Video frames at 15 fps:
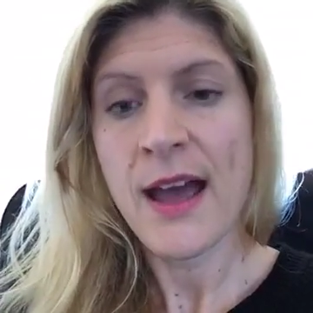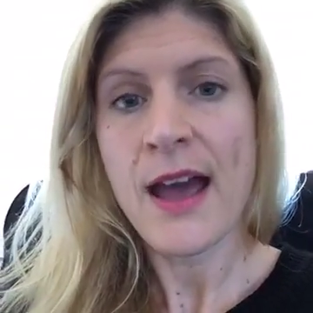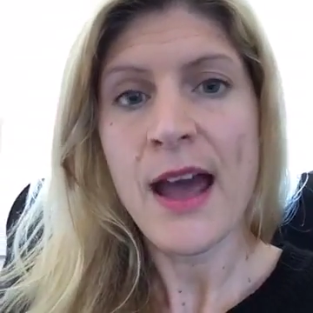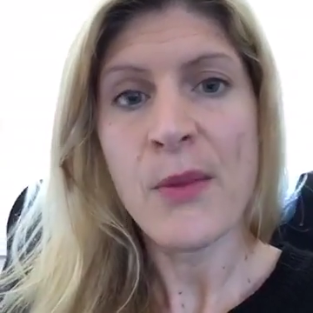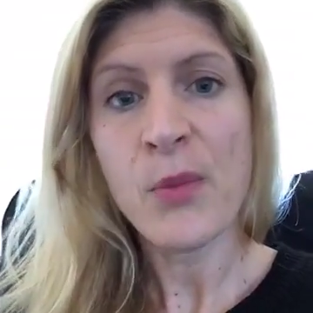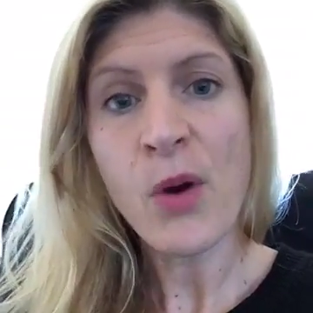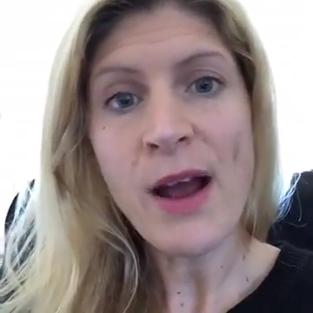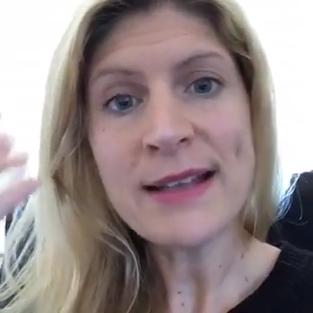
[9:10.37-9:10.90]

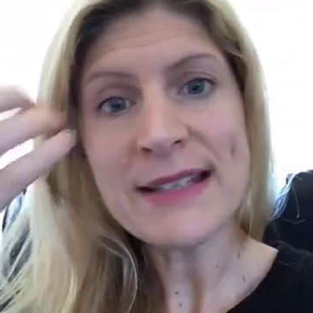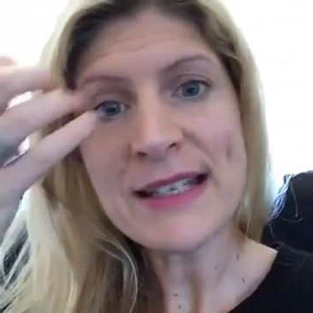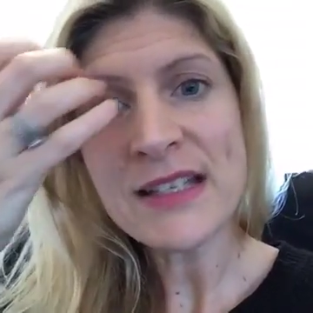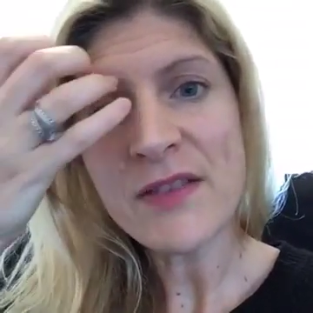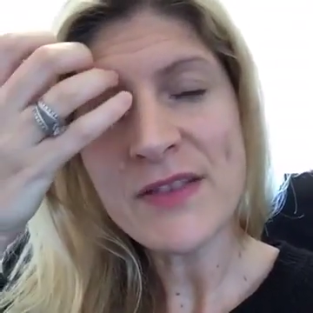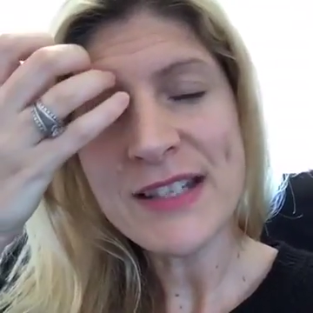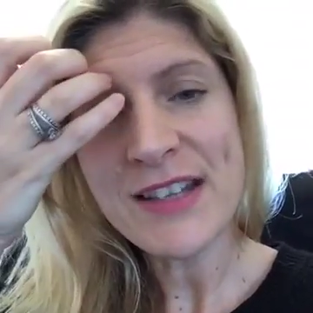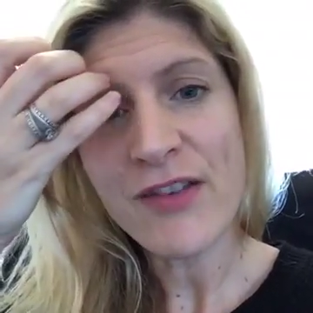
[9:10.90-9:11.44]
And pricing is
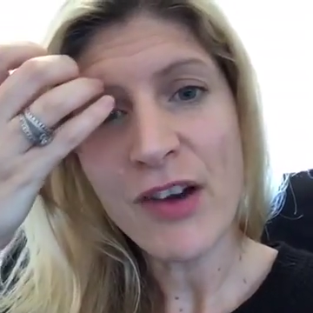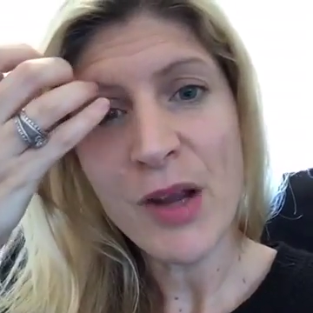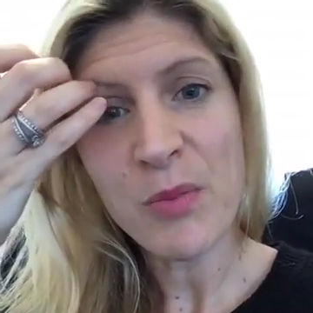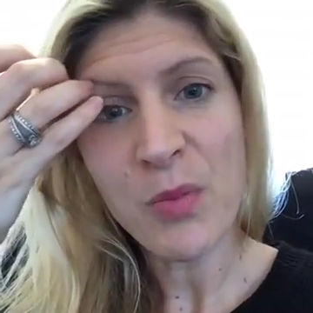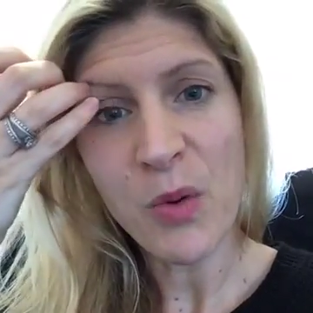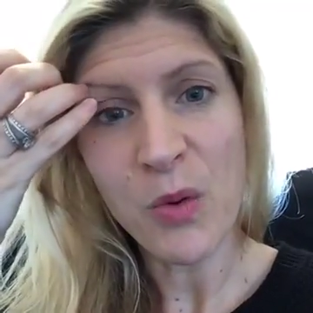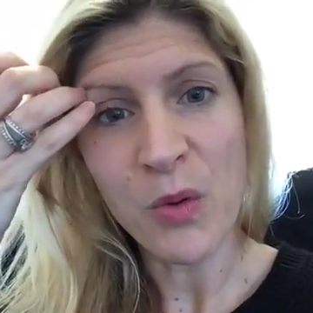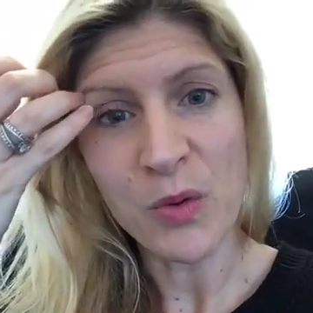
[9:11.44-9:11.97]
obviously very
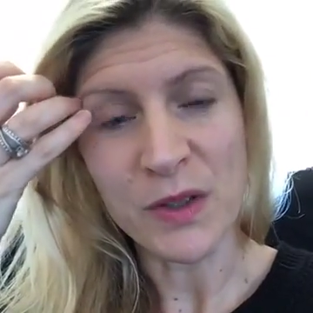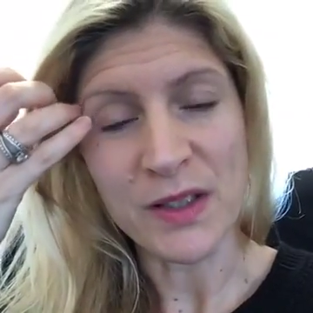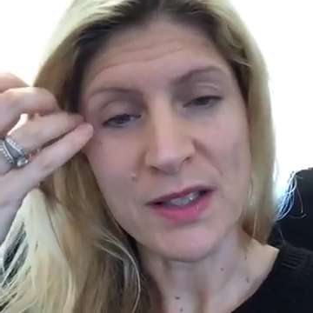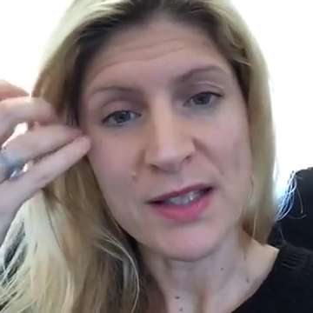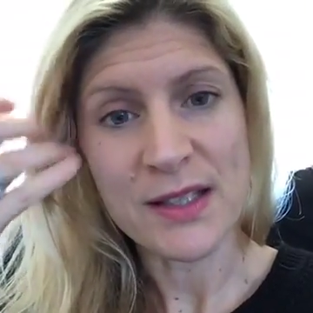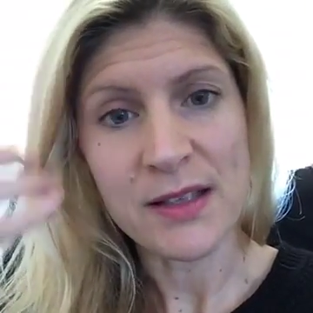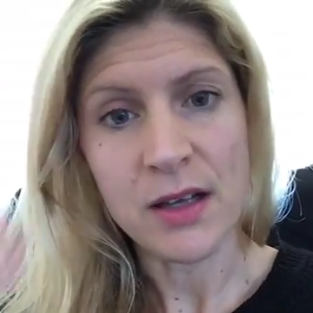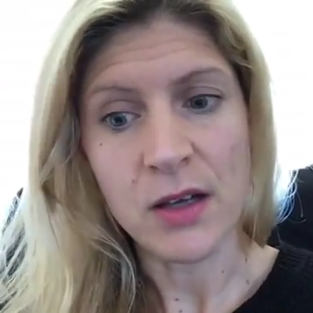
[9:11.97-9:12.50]

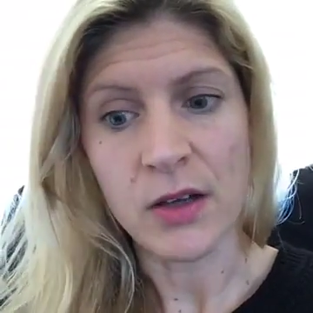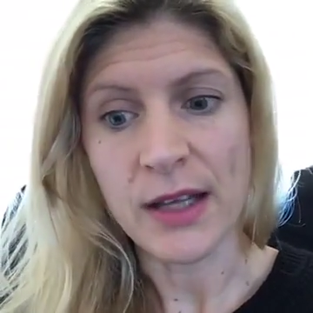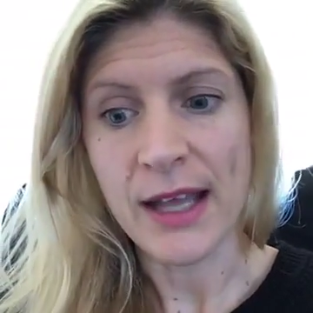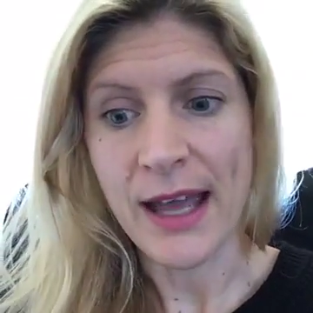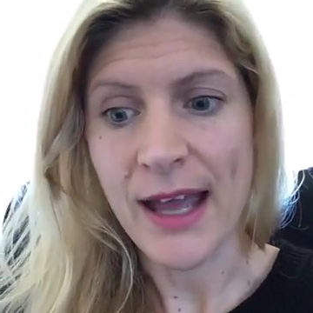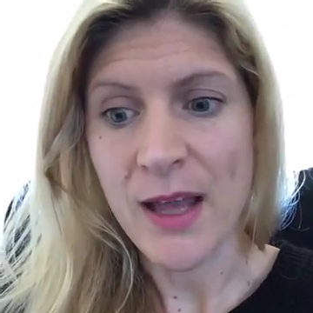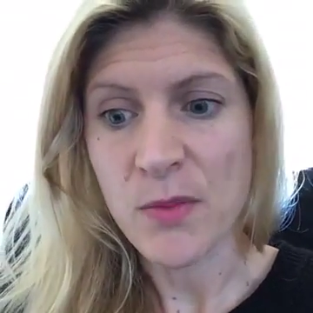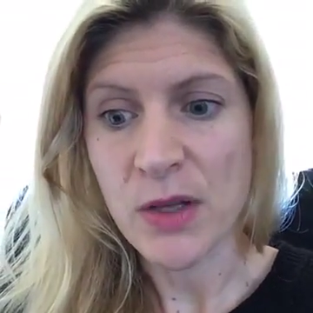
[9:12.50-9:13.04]
important,
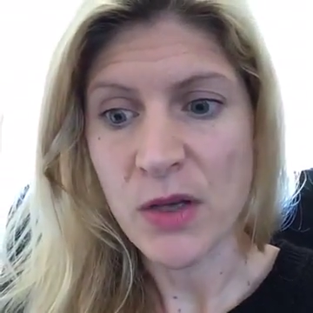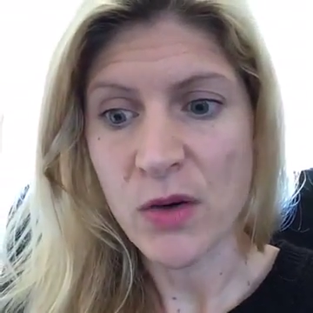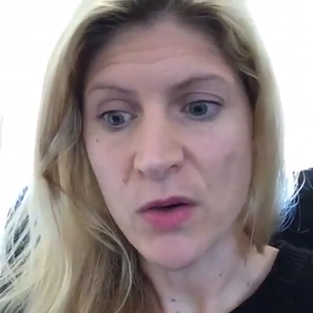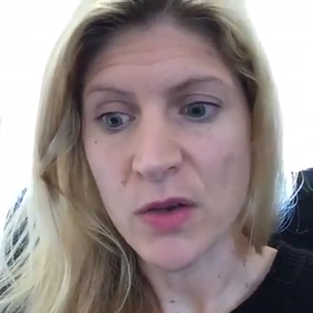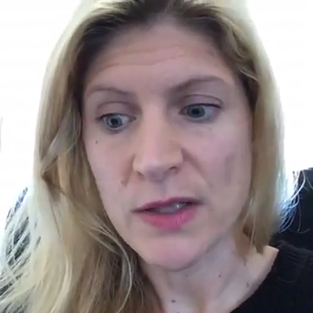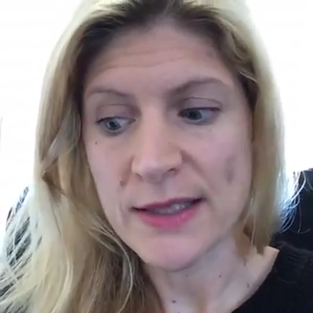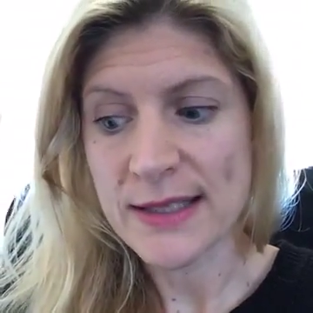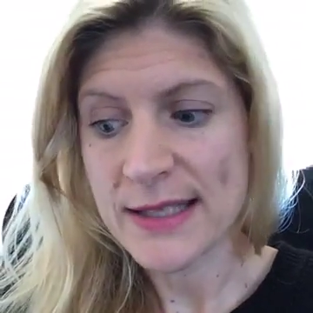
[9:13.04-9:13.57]
okay,
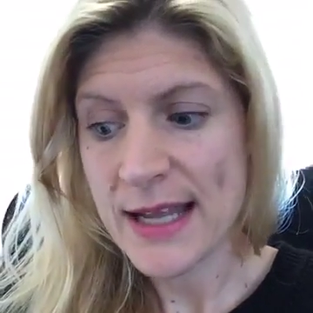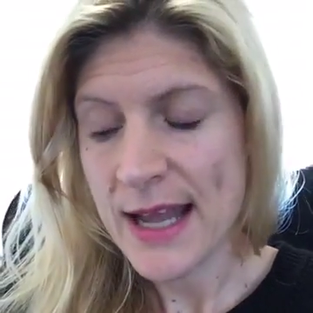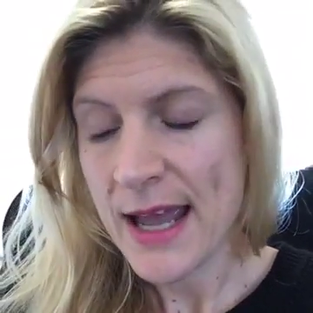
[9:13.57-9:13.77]
because